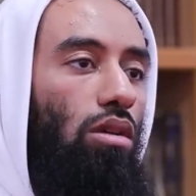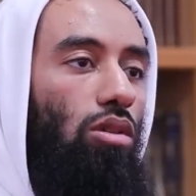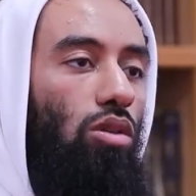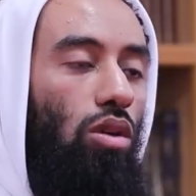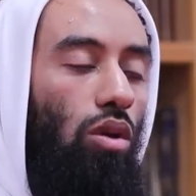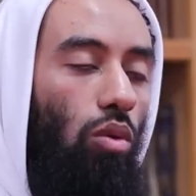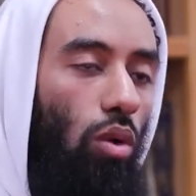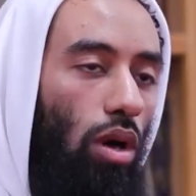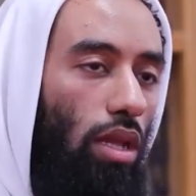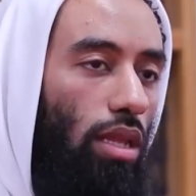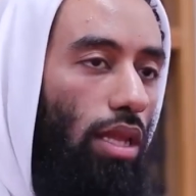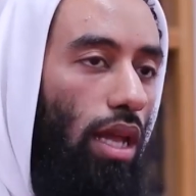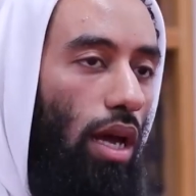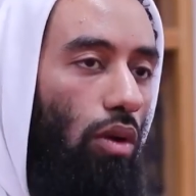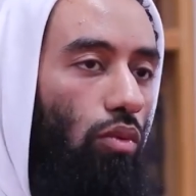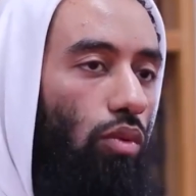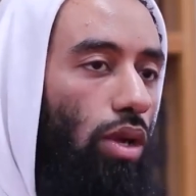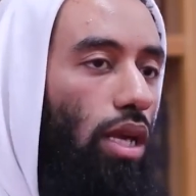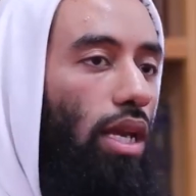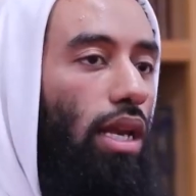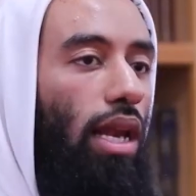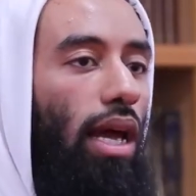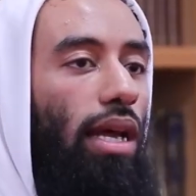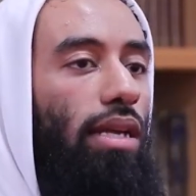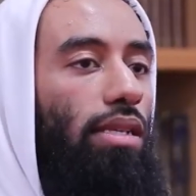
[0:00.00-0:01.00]
So the one that
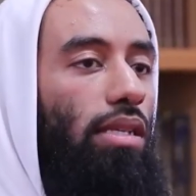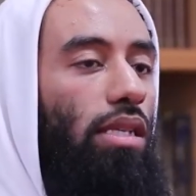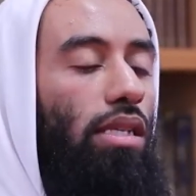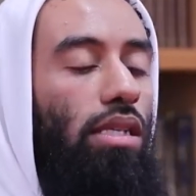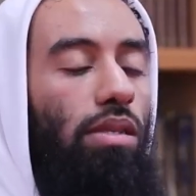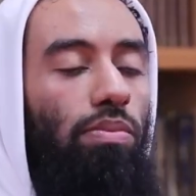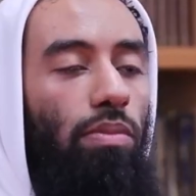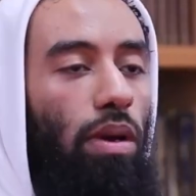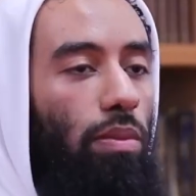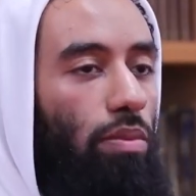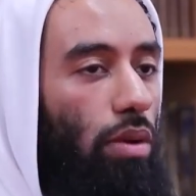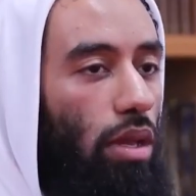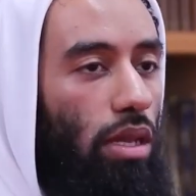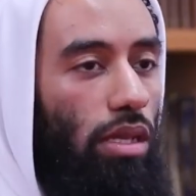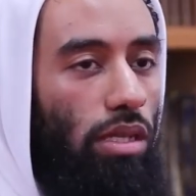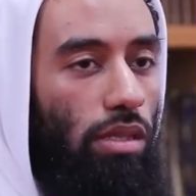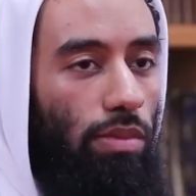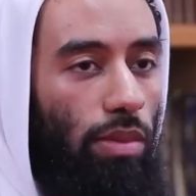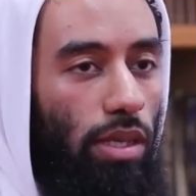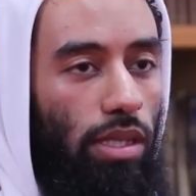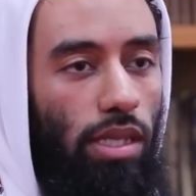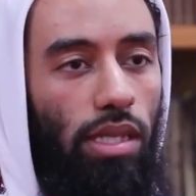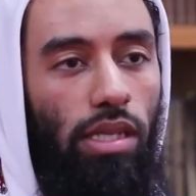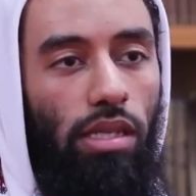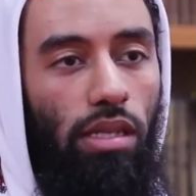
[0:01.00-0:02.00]
realizes, my brothers
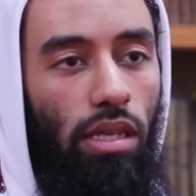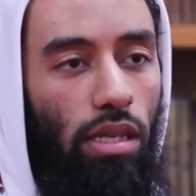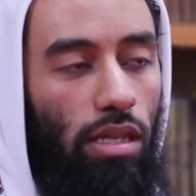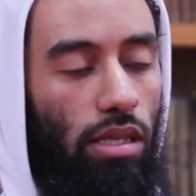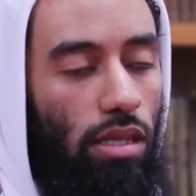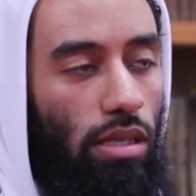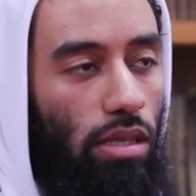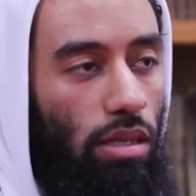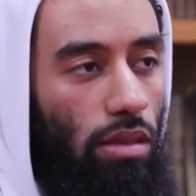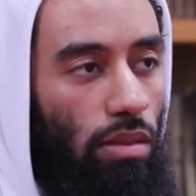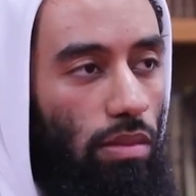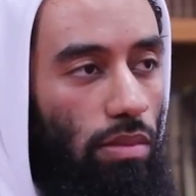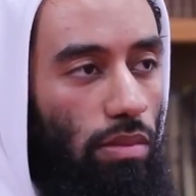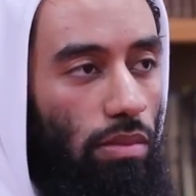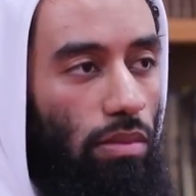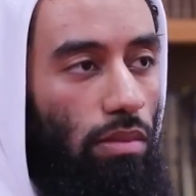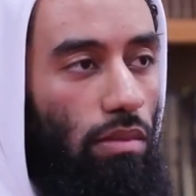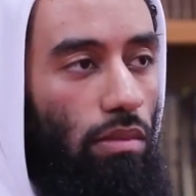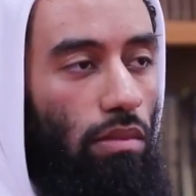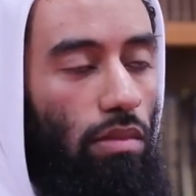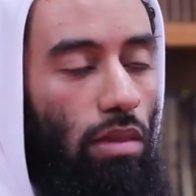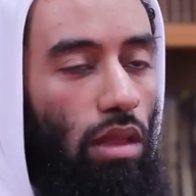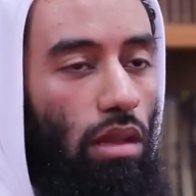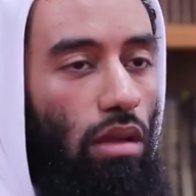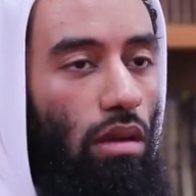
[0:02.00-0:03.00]
and my sisters,
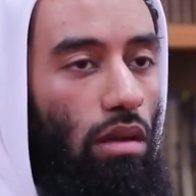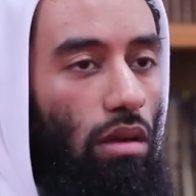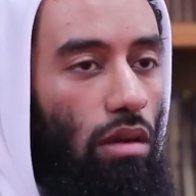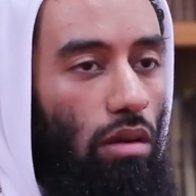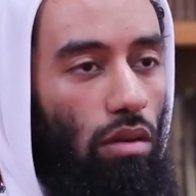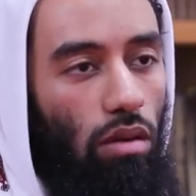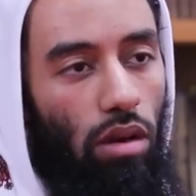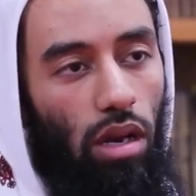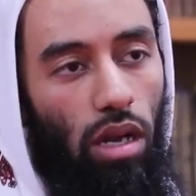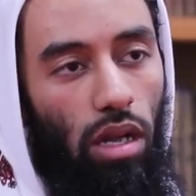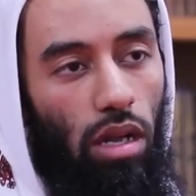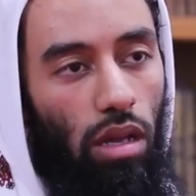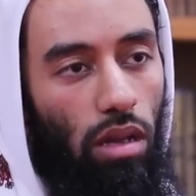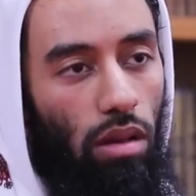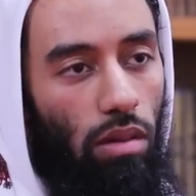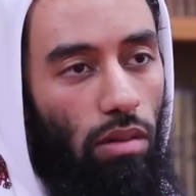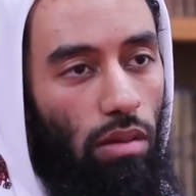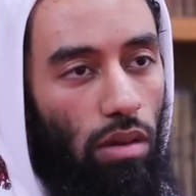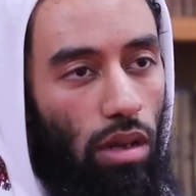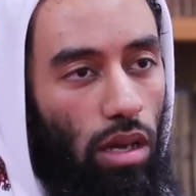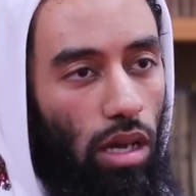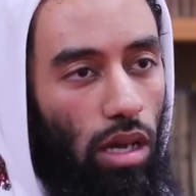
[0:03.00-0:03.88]
right?